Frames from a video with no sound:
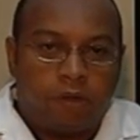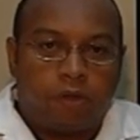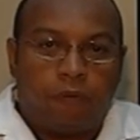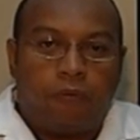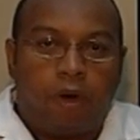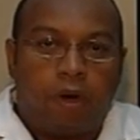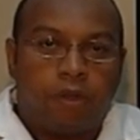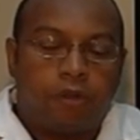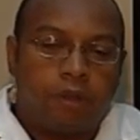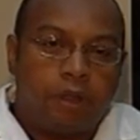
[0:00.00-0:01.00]
So far
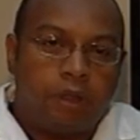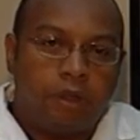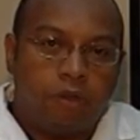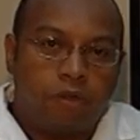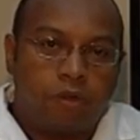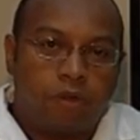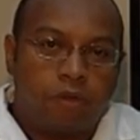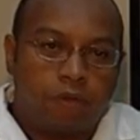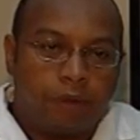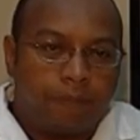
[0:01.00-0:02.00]
as the
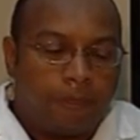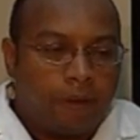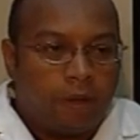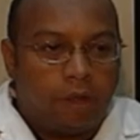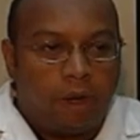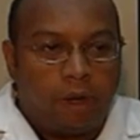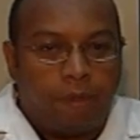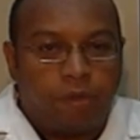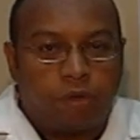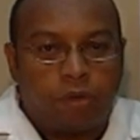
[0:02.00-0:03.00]
surgery
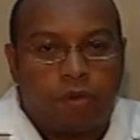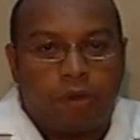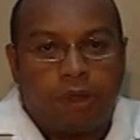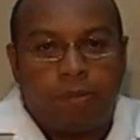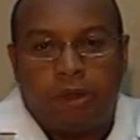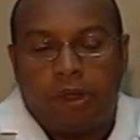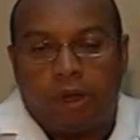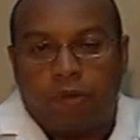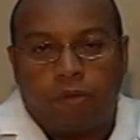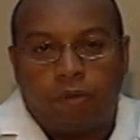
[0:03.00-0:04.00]
can be
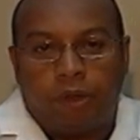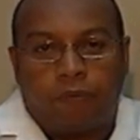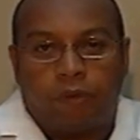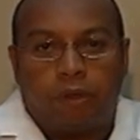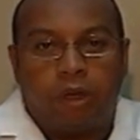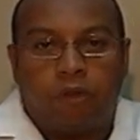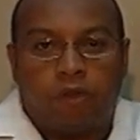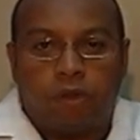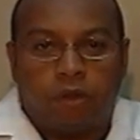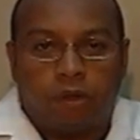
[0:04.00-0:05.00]
done through different
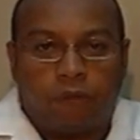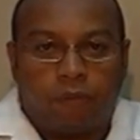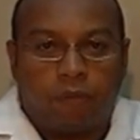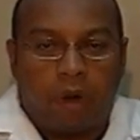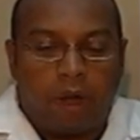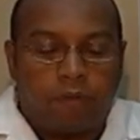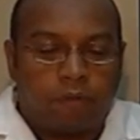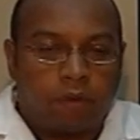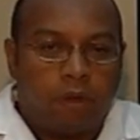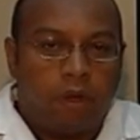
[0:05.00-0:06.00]
incisions, different
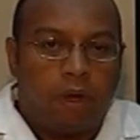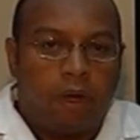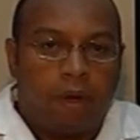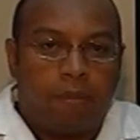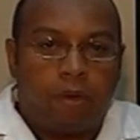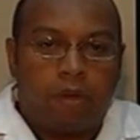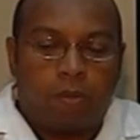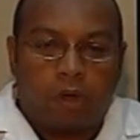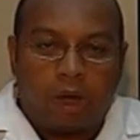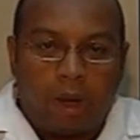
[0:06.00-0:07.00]
routes. One of the
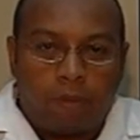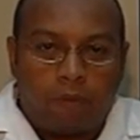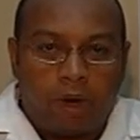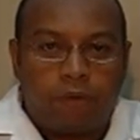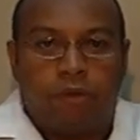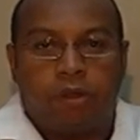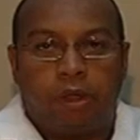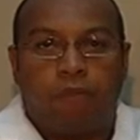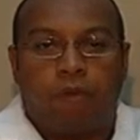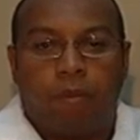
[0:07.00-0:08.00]
more common routes is
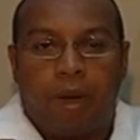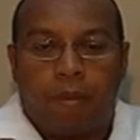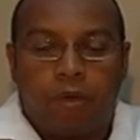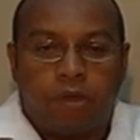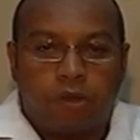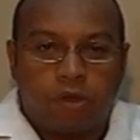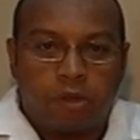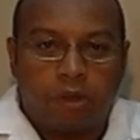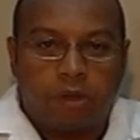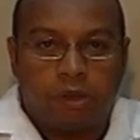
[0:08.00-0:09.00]
the inframammary
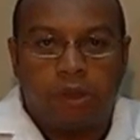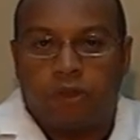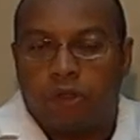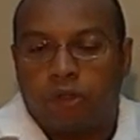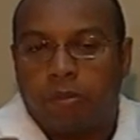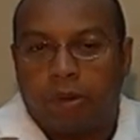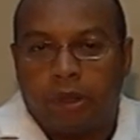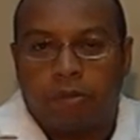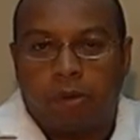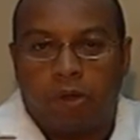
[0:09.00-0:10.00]
incision. That's an incision
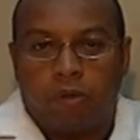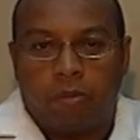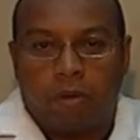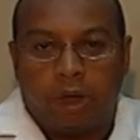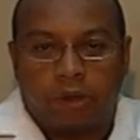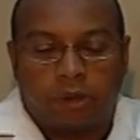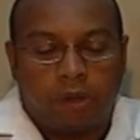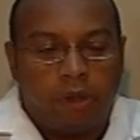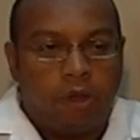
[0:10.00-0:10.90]
placed below the breast.